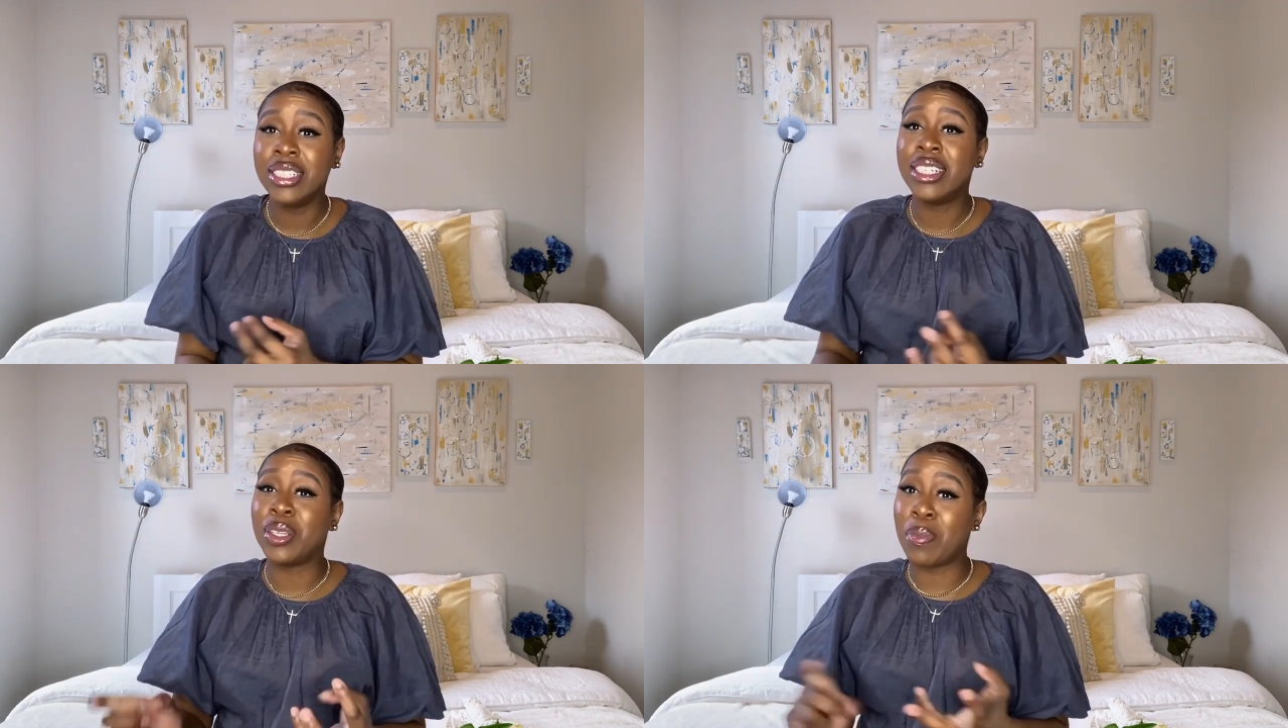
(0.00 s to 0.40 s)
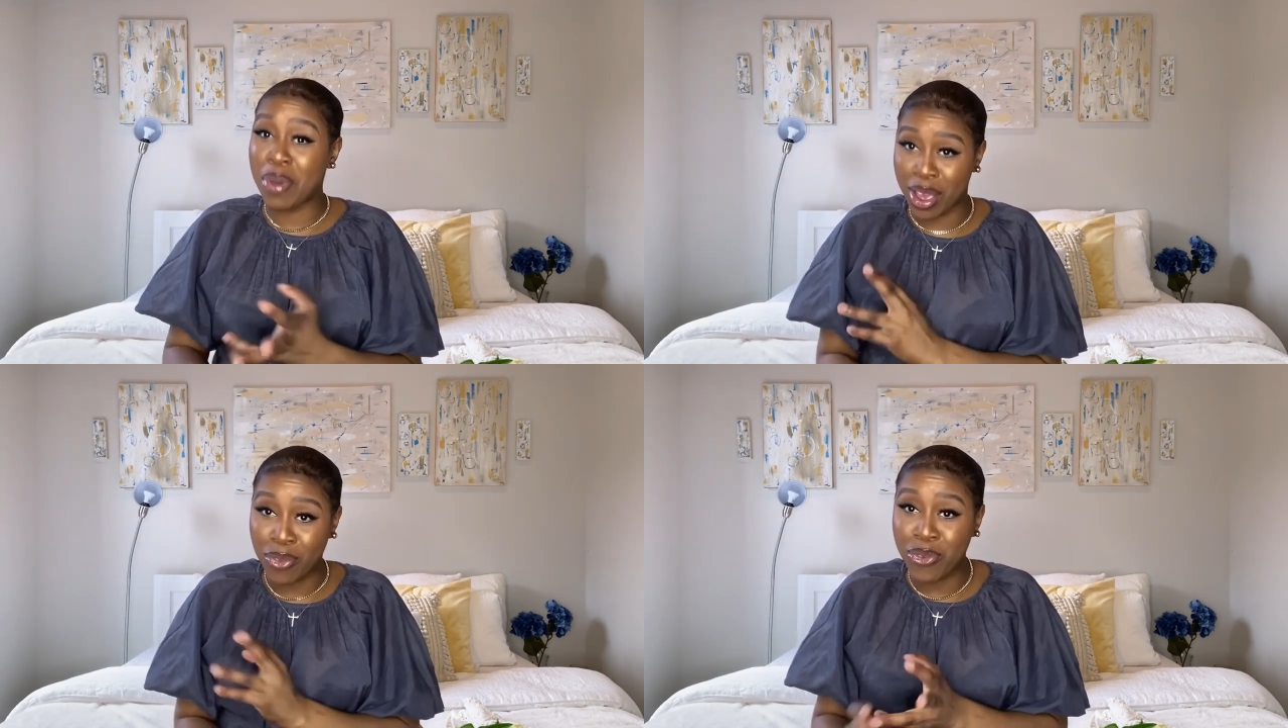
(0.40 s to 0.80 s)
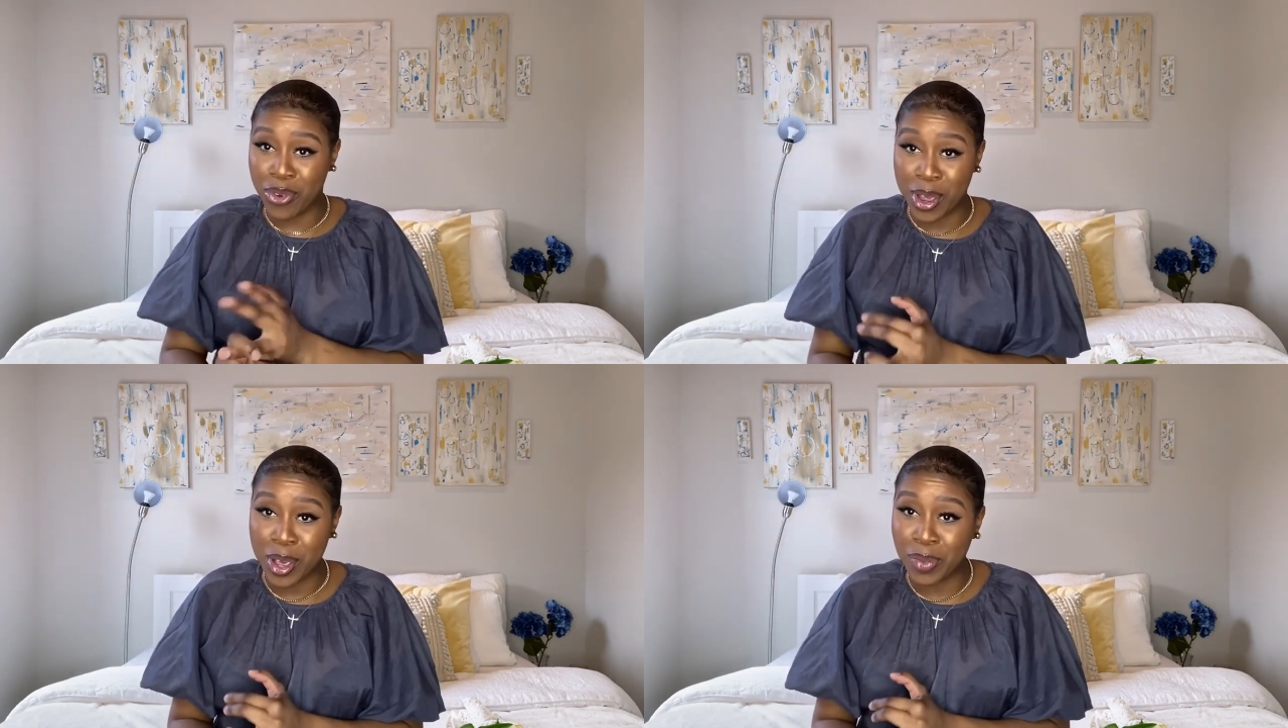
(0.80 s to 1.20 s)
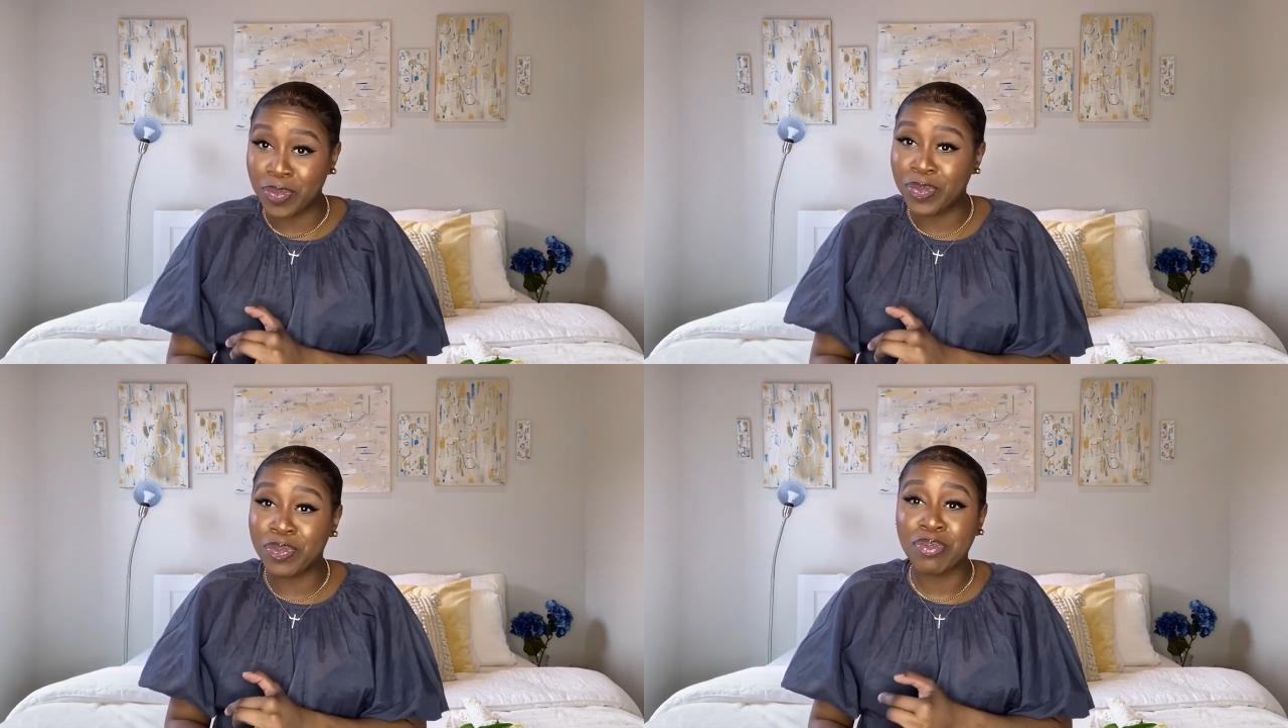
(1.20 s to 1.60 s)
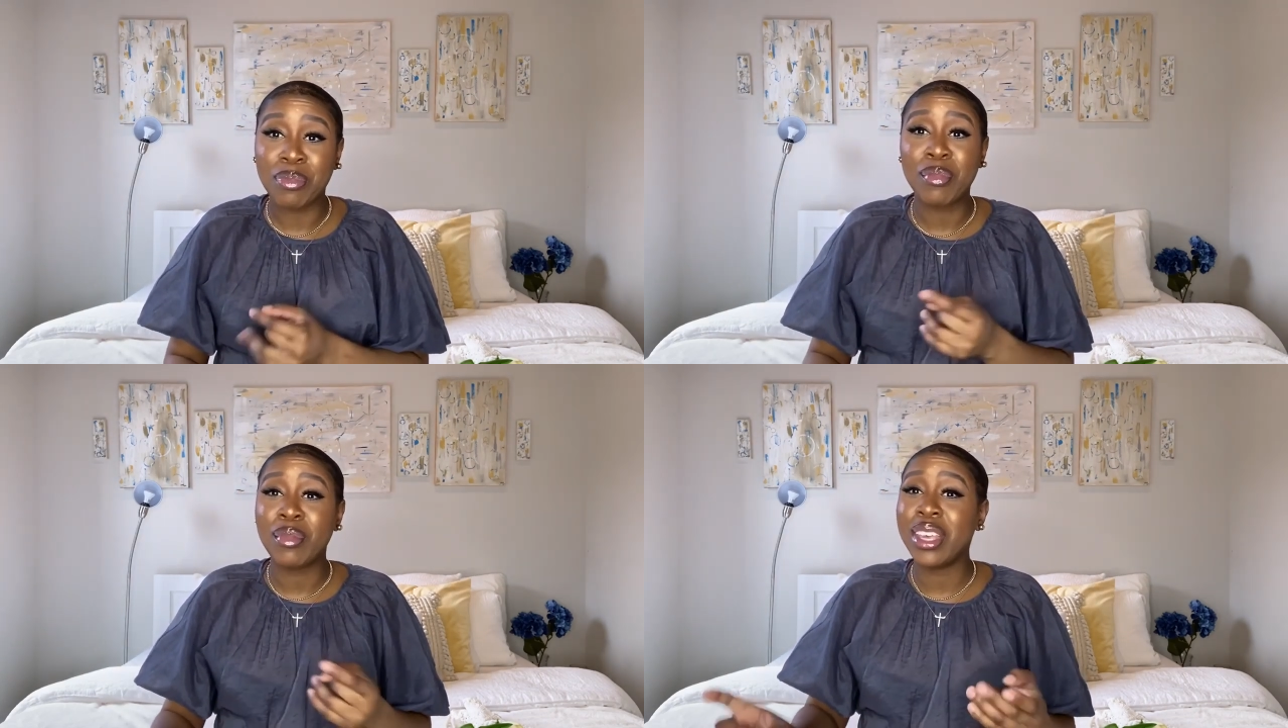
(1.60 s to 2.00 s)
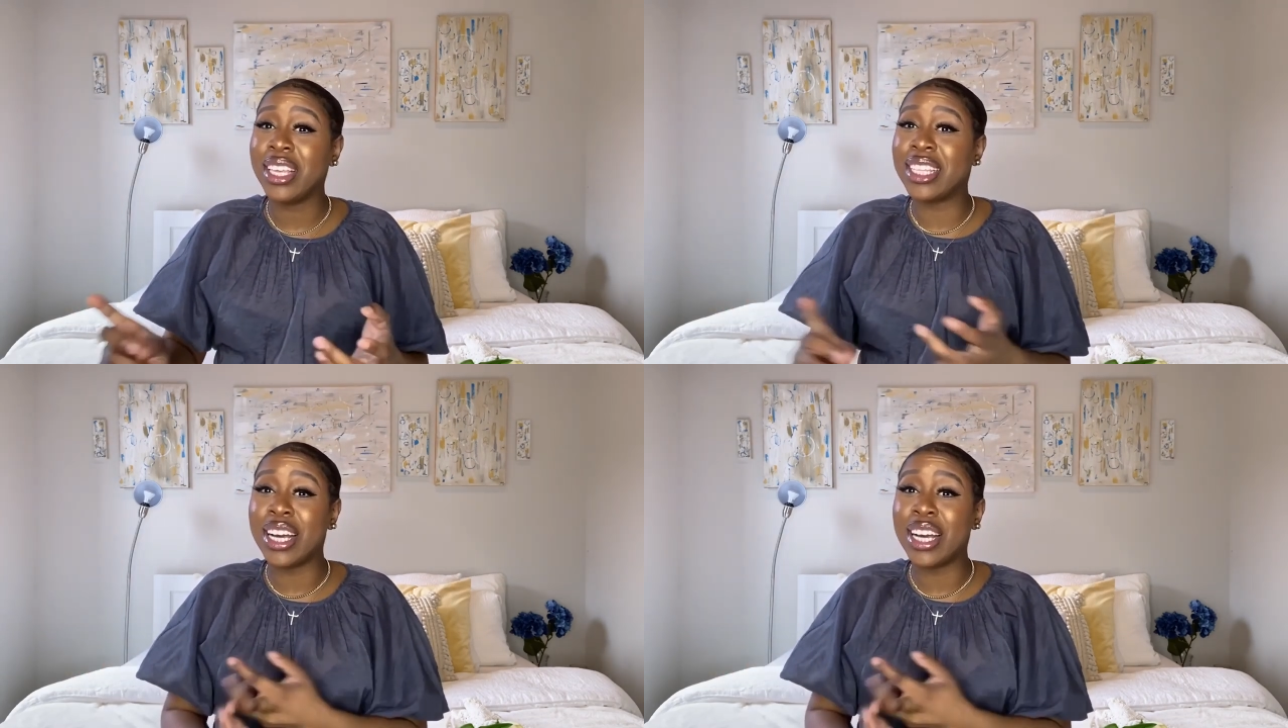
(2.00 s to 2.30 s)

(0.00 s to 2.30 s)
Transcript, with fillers: the bed frame, the